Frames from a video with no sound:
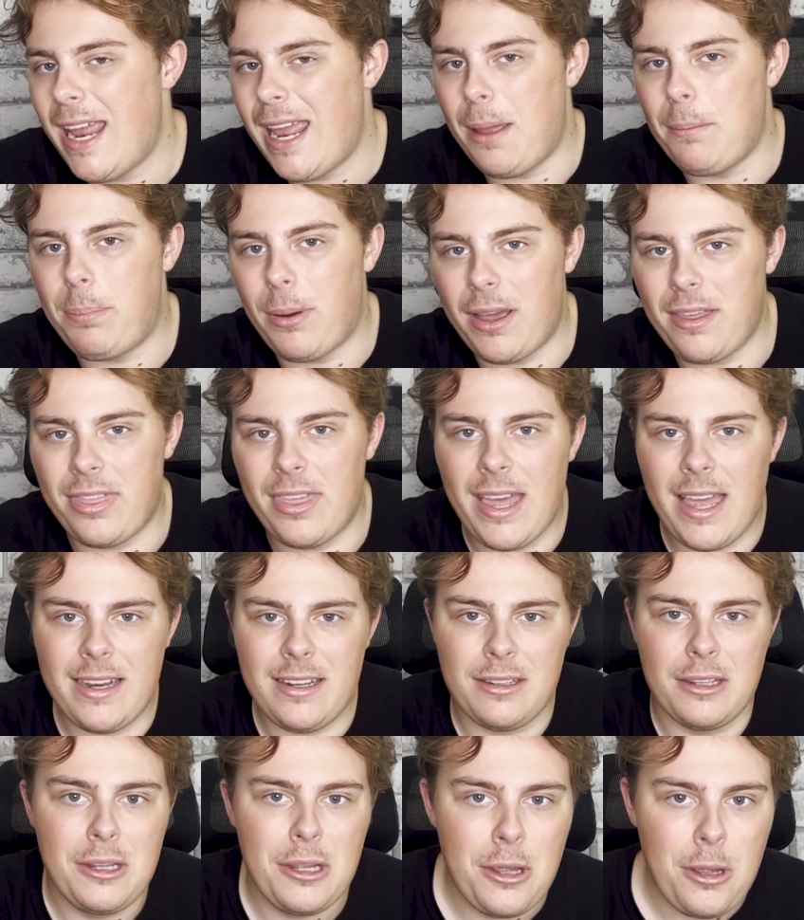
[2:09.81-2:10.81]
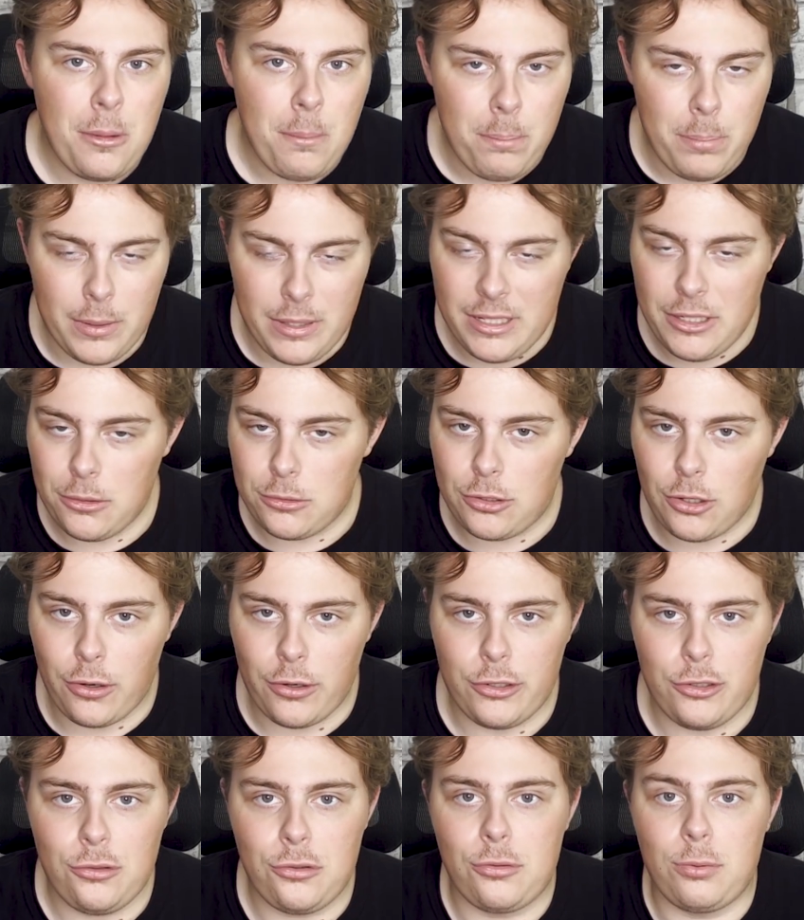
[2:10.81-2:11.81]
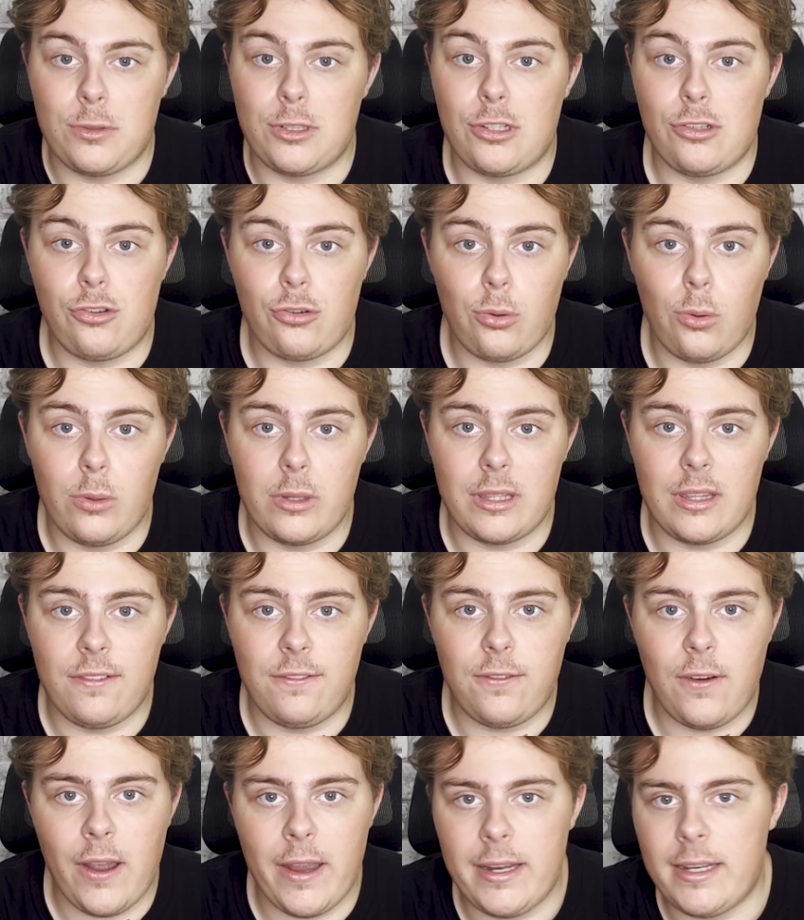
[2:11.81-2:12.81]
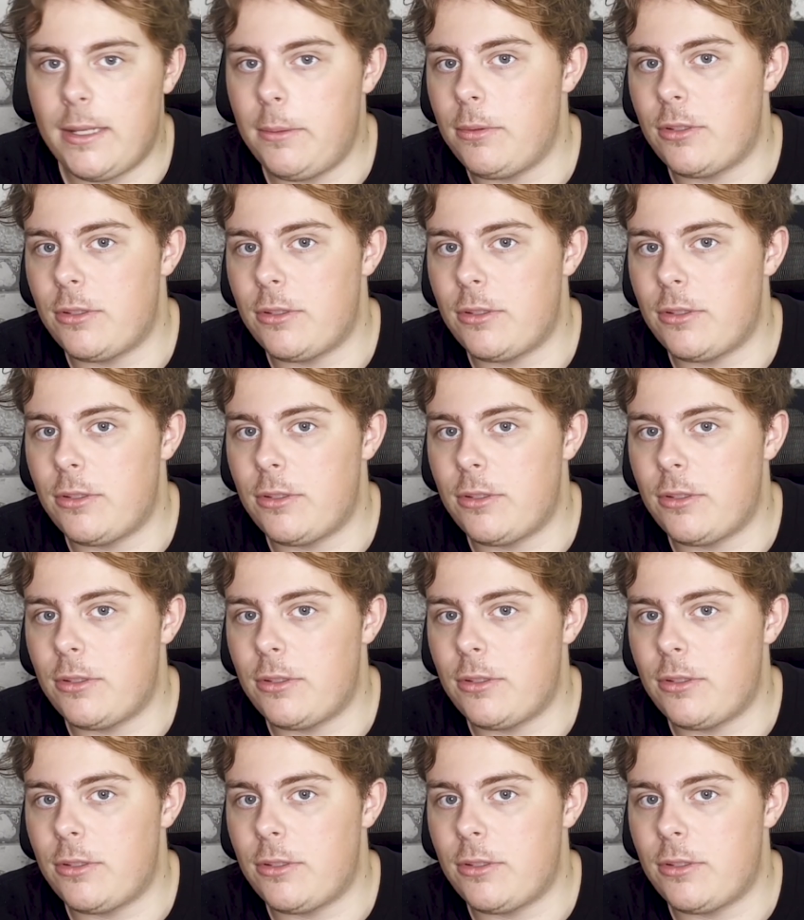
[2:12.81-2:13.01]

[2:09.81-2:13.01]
And by then, Beneil Dariush was controlling the fight.